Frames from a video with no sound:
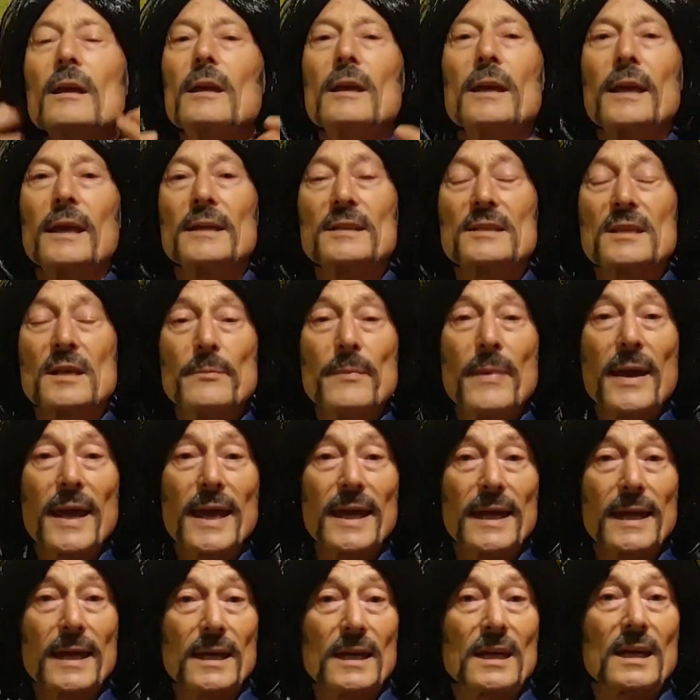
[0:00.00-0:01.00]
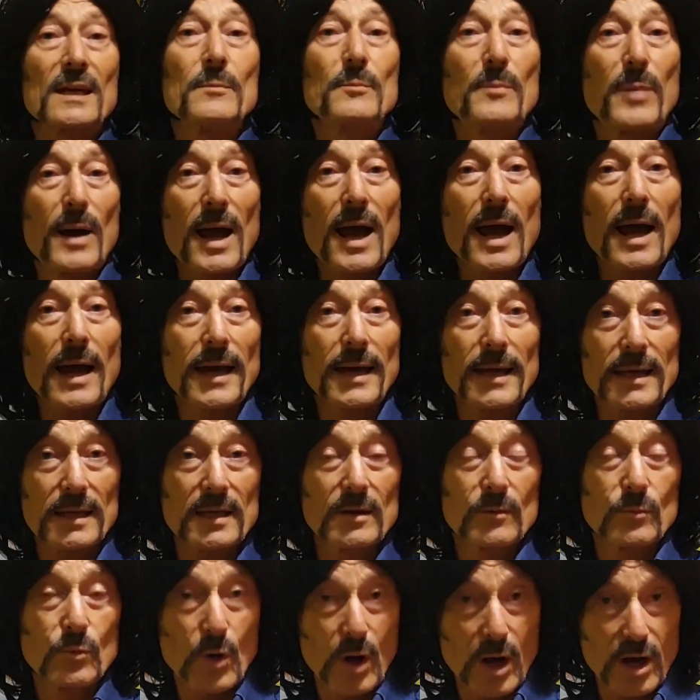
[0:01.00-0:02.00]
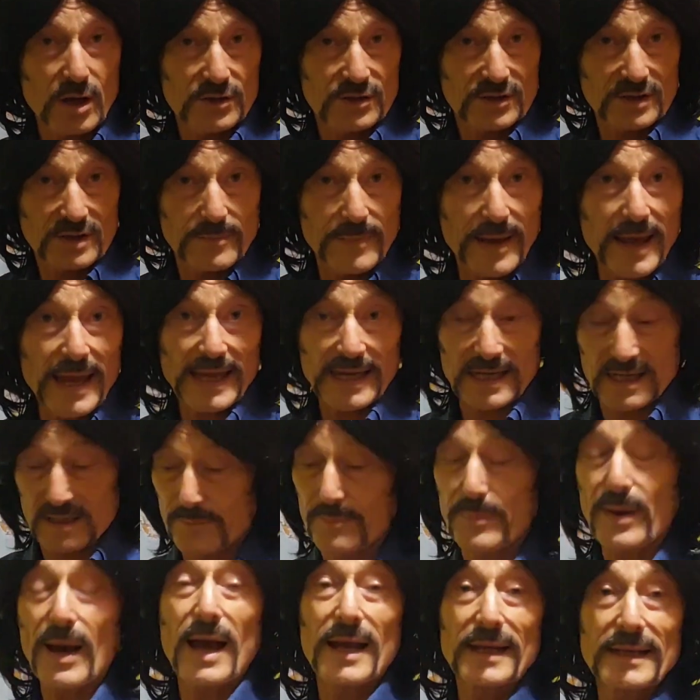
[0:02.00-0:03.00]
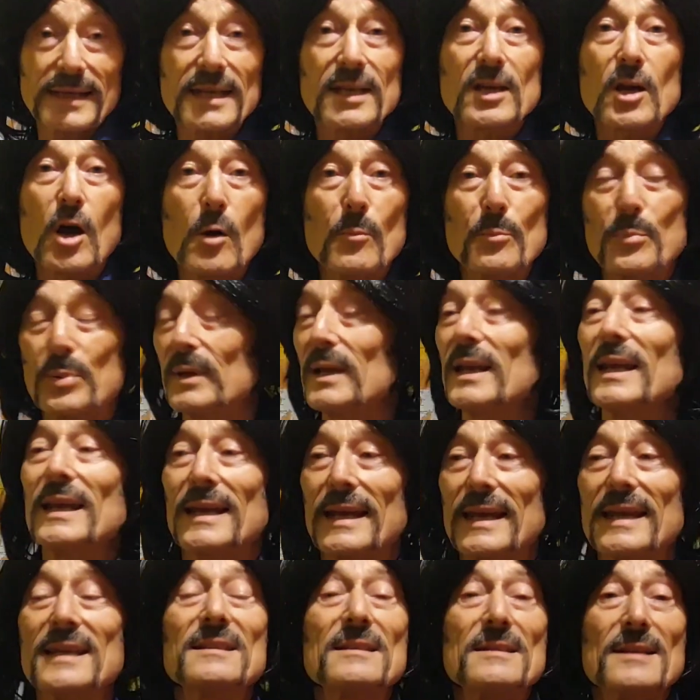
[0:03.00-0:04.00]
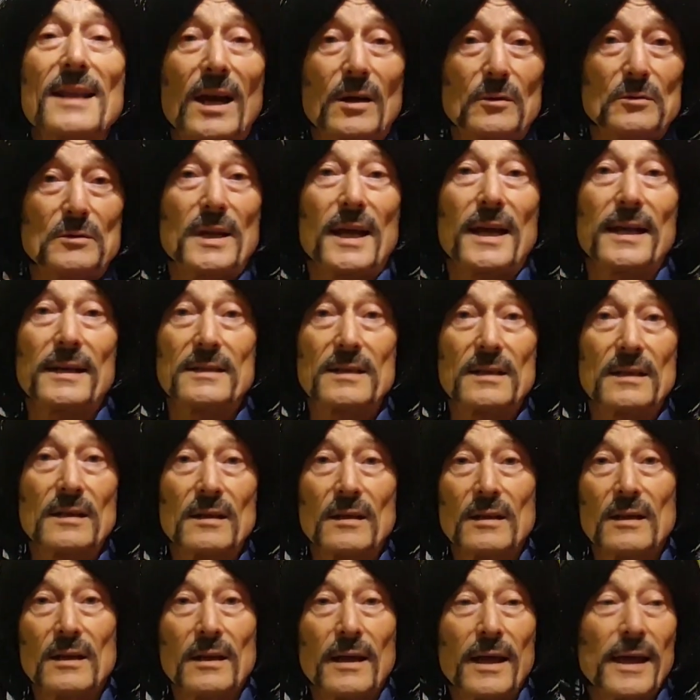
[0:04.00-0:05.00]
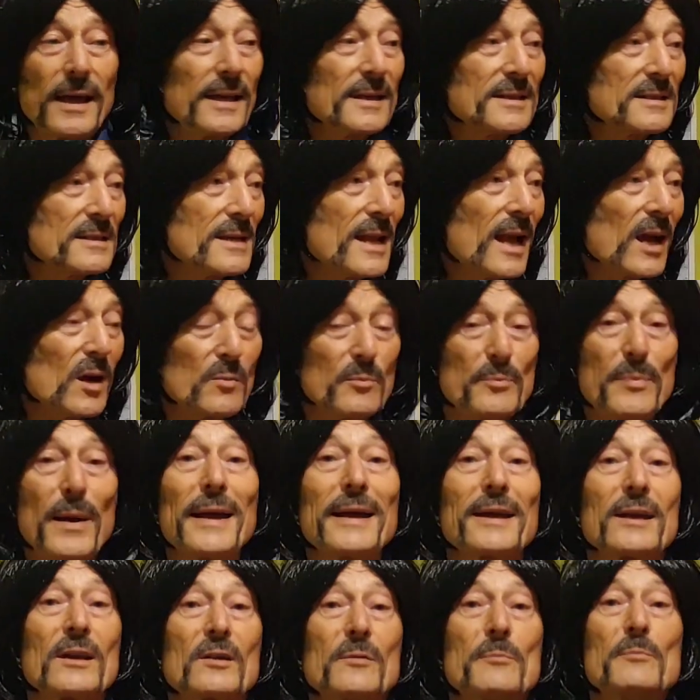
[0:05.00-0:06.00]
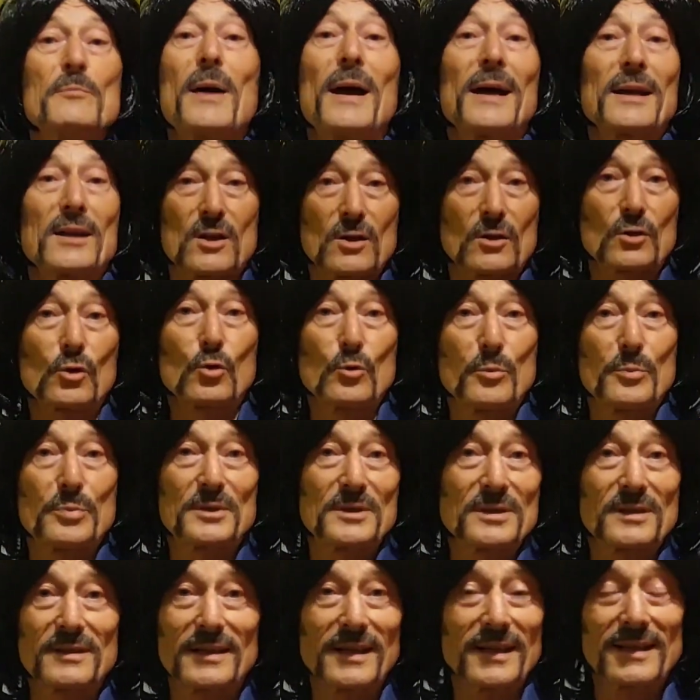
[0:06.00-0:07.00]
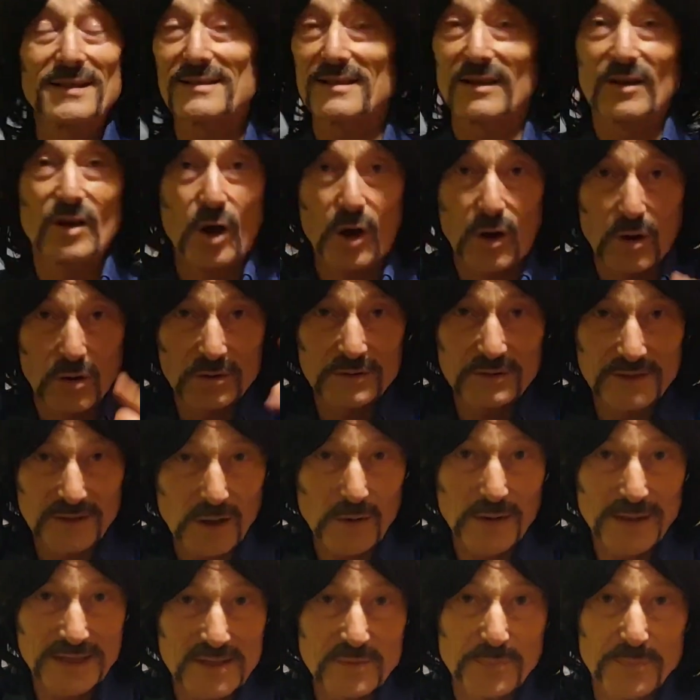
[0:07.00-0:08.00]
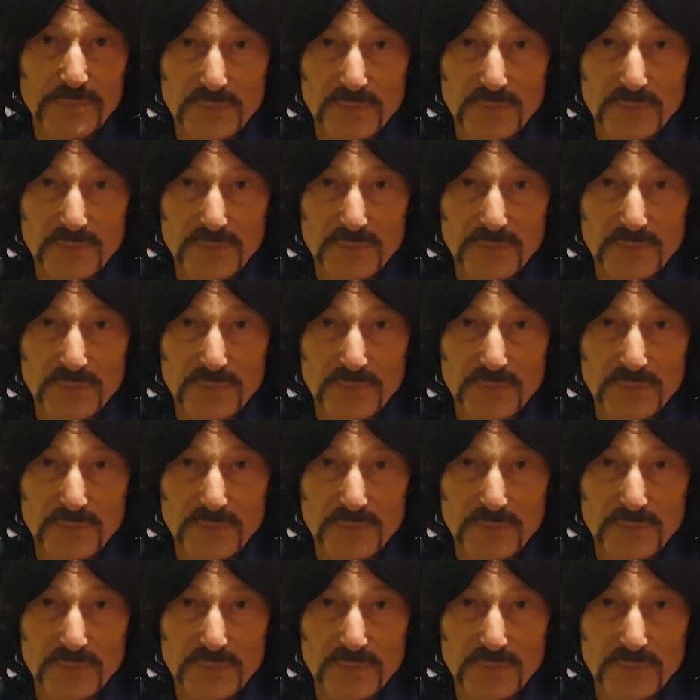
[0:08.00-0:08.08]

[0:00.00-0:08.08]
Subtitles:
was a make by, the company is now dead, is now bankrupt, is gone, no, is